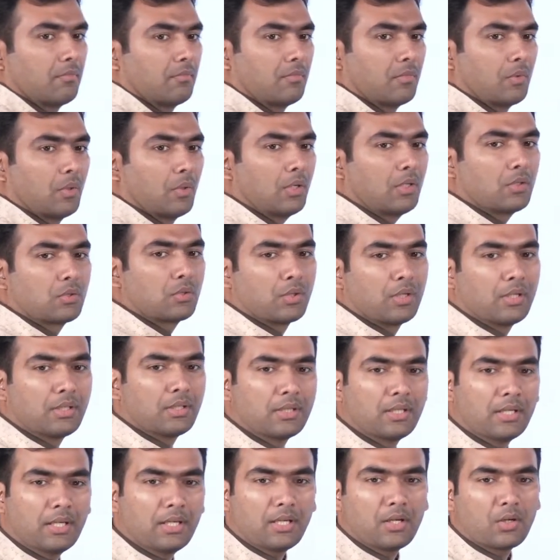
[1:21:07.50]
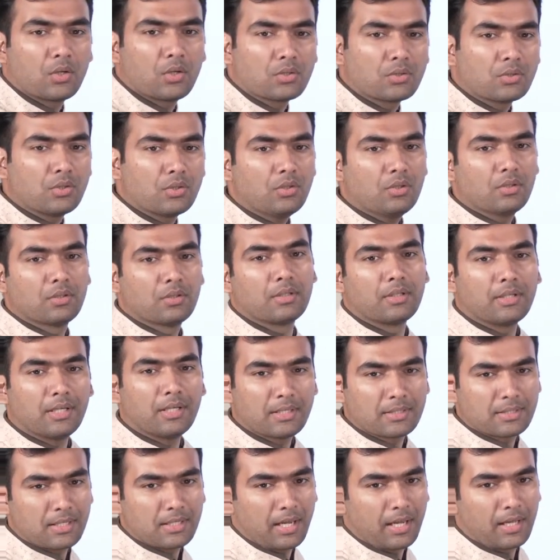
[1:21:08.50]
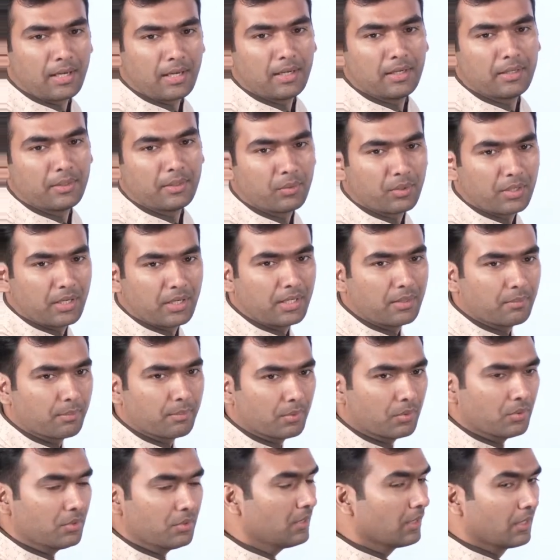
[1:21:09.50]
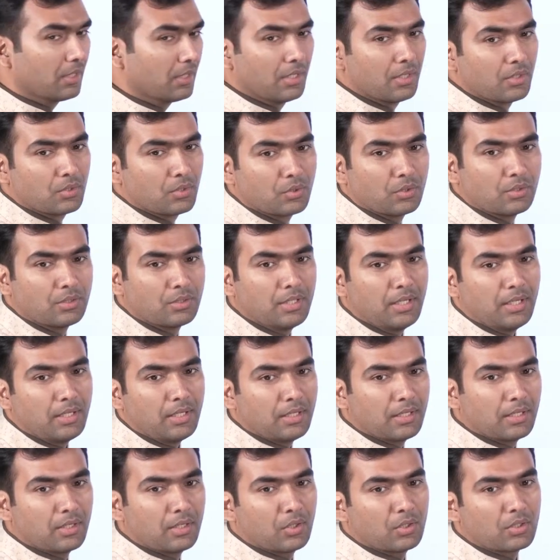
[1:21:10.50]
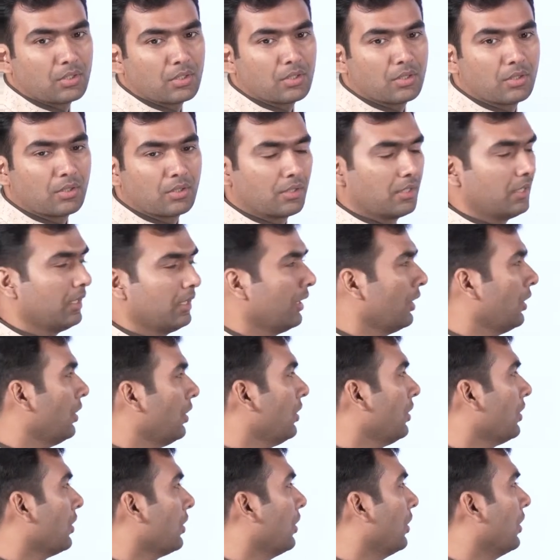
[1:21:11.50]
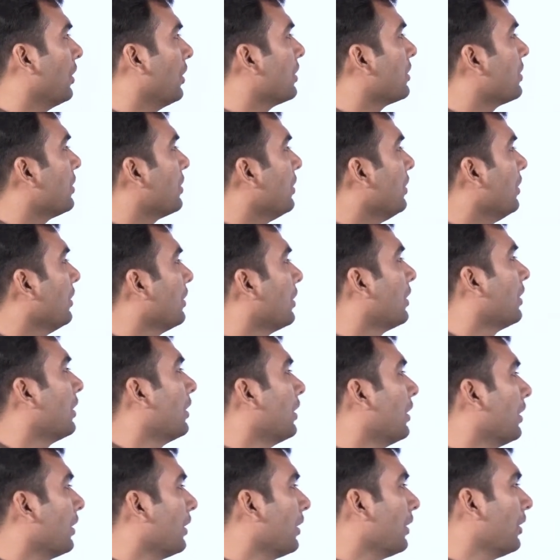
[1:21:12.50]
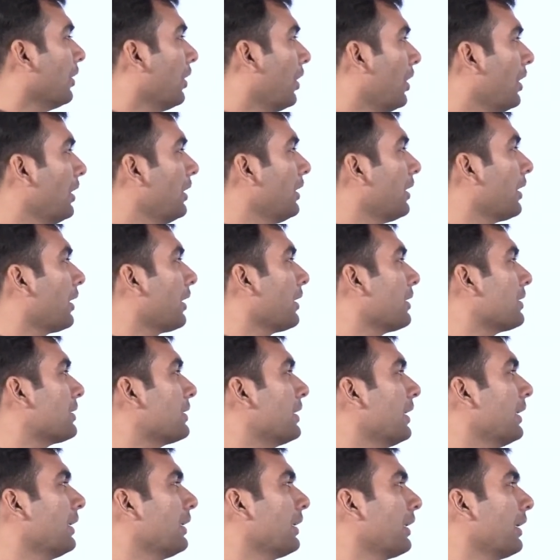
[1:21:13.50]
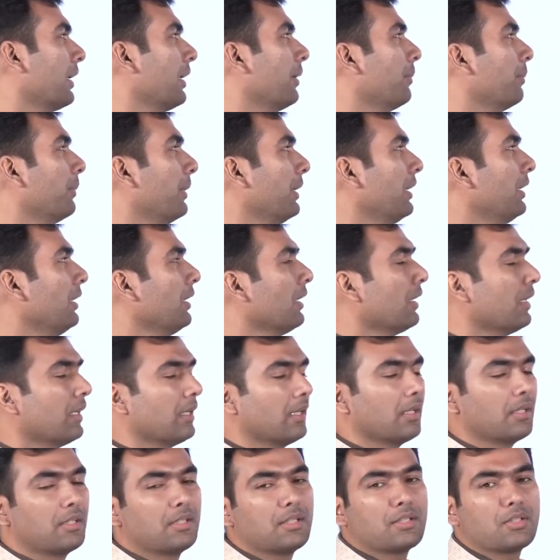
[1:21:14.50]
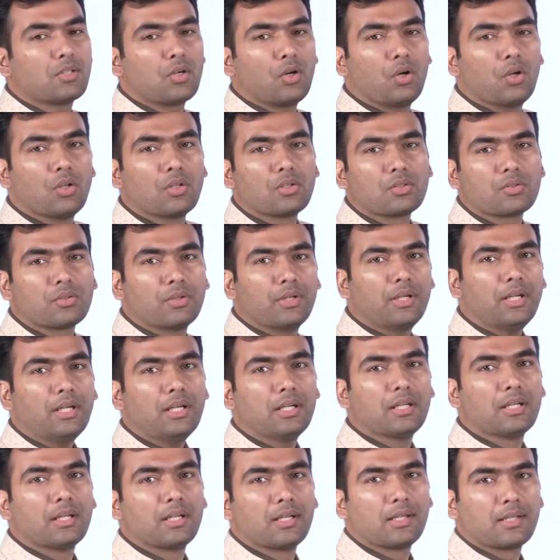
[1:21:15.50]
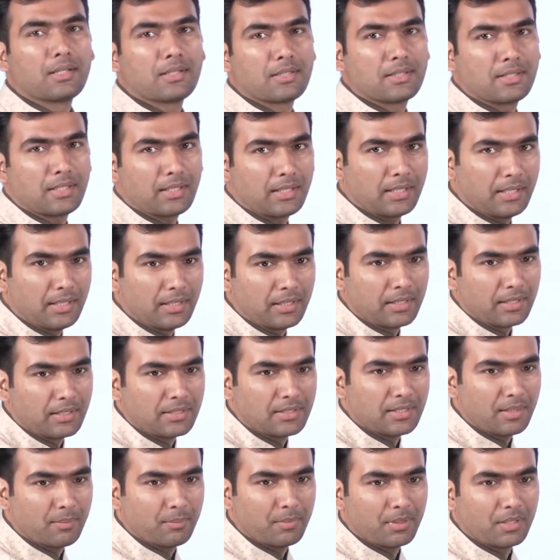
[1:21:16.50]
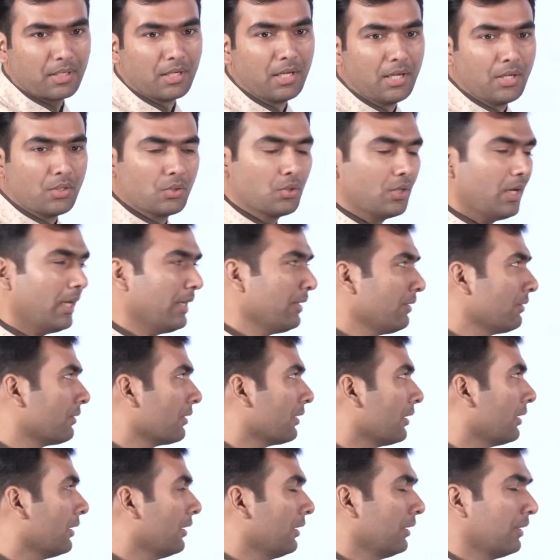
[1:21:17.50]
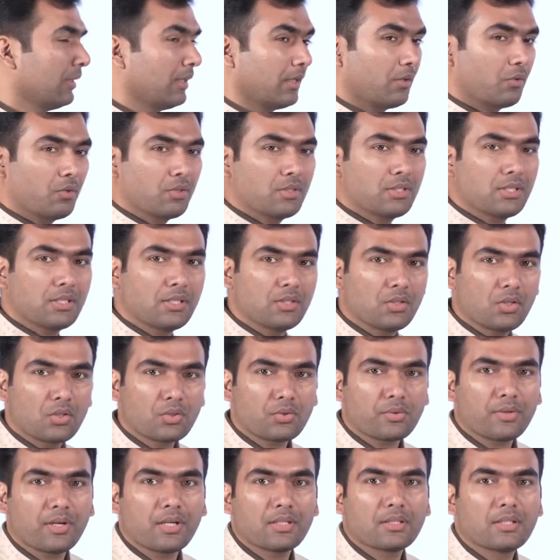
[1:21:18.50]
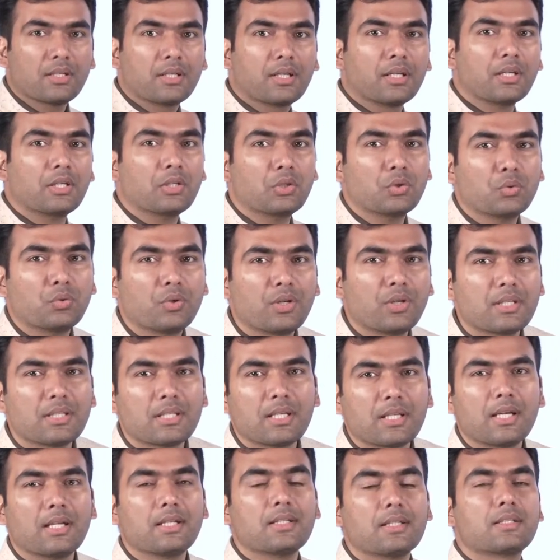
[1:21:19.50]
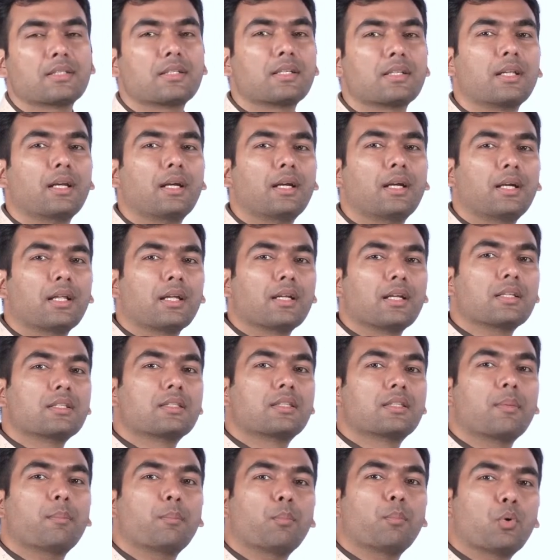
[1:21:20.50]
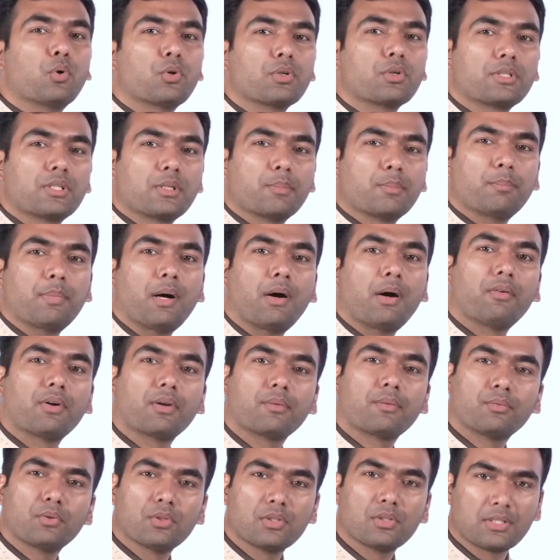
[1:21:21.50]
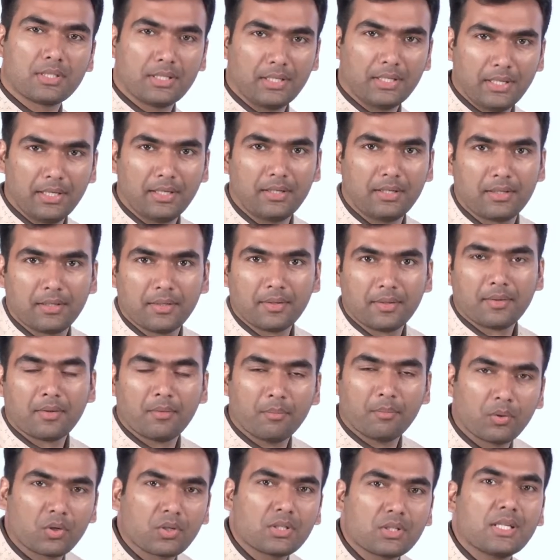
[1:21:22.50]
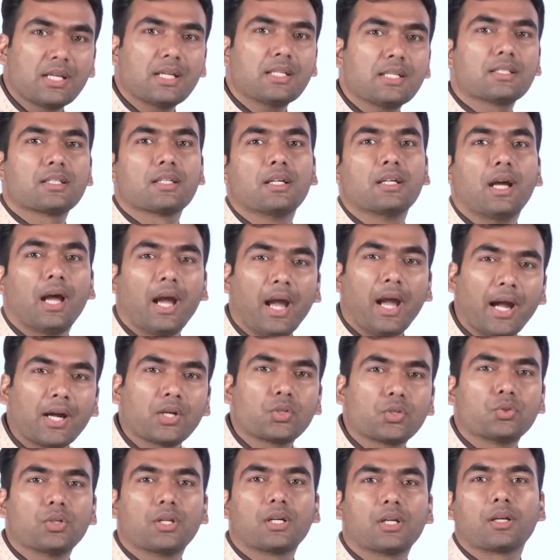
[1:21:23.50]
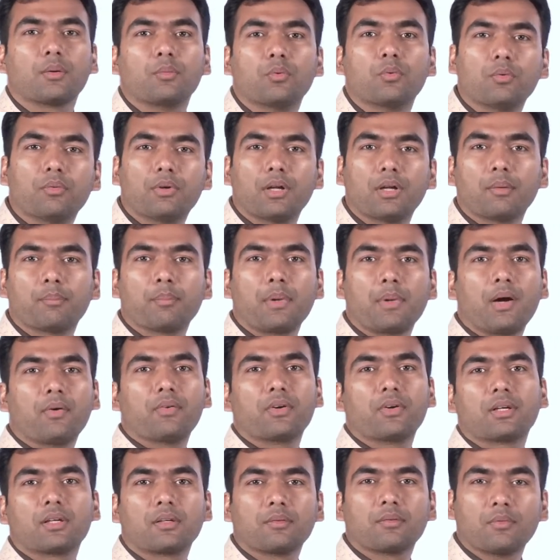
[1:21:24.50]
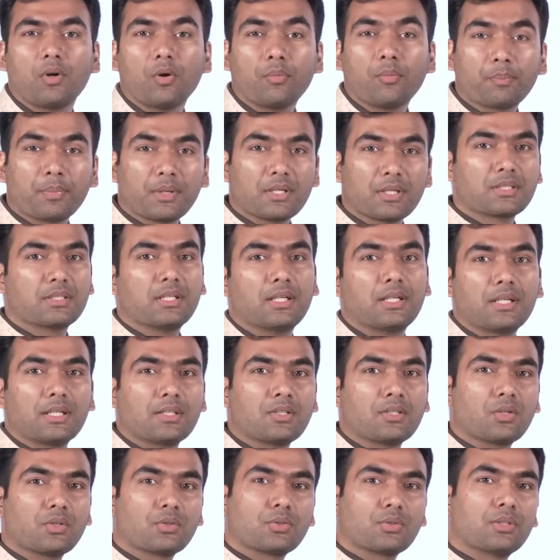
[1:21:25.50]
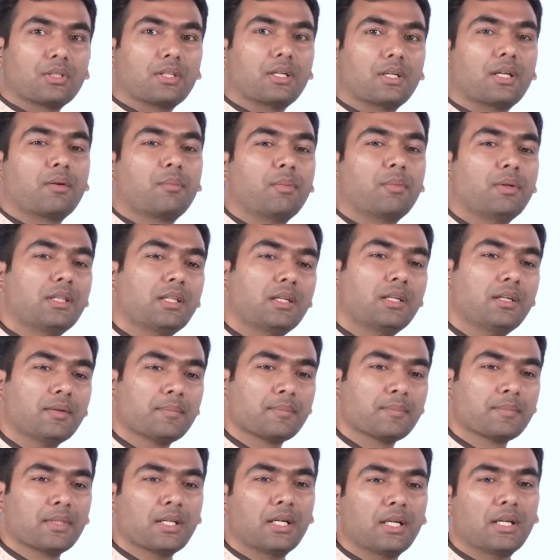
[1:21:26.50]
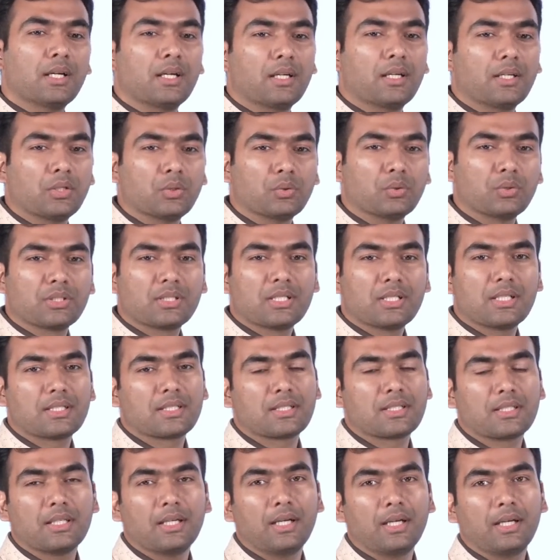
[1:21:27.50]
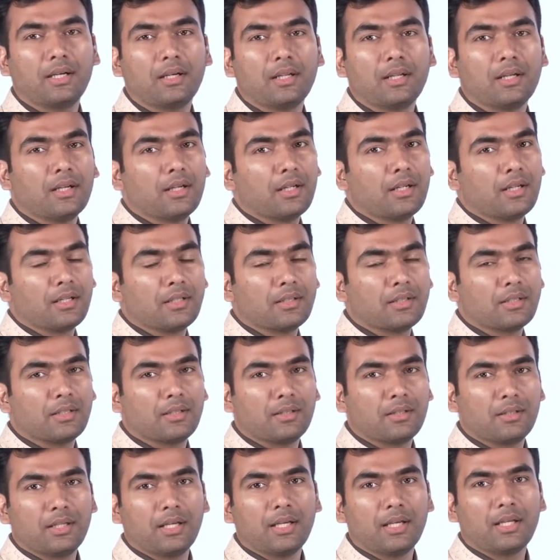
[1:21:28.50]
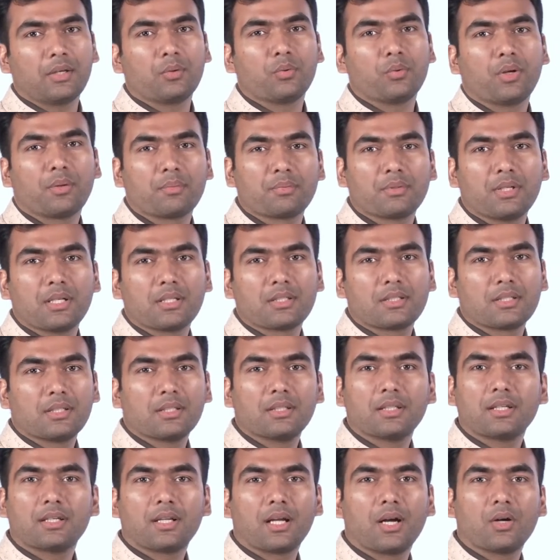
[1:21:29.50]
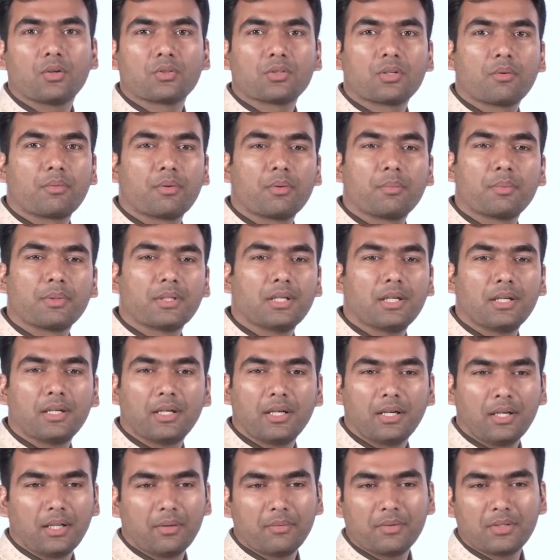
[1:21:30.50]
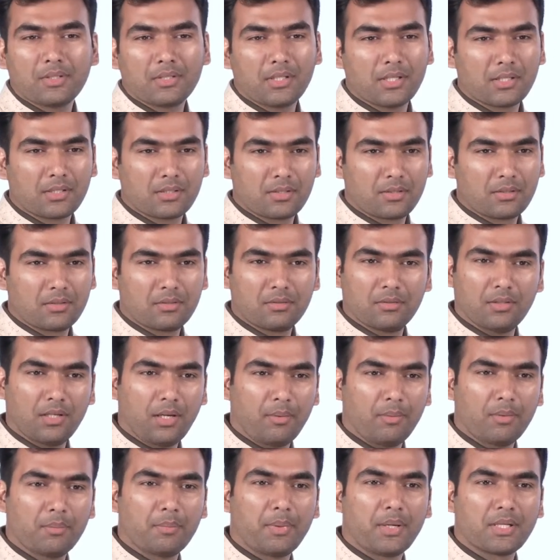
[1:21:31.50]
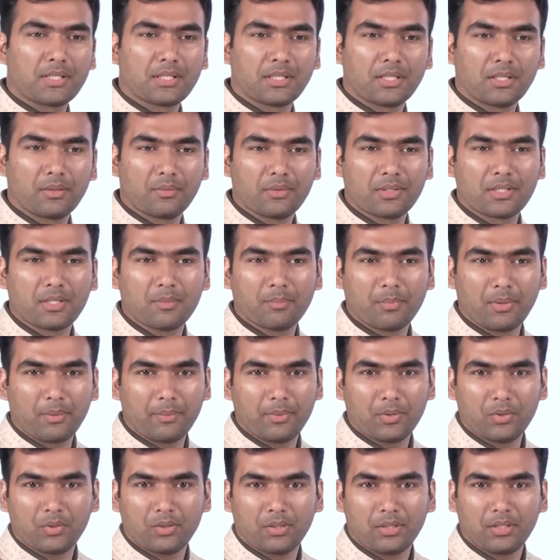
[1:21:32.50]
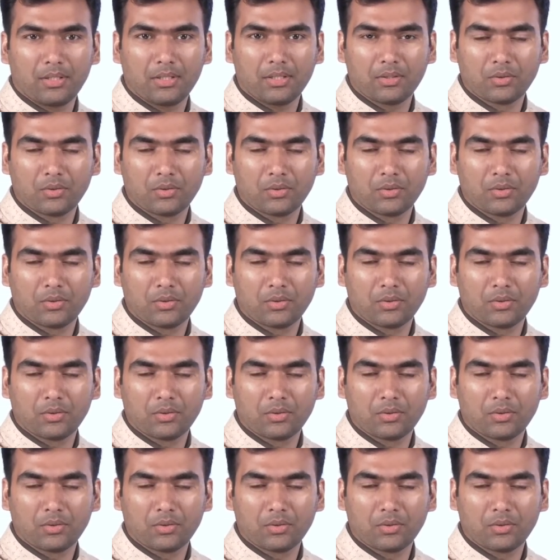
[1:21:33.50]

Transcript: Okay, so there also, yes, Ireland, you are right, Manoj. So they cannot also not reject a bill. It is also a secondary chamber. So like the question is also asked that USA's Senate is the most powerful Senate, because yes, actual removal power of president is also there with the USA's Senate. In there you have just seen that House of Representative is just, I mean, passing it with simple majority.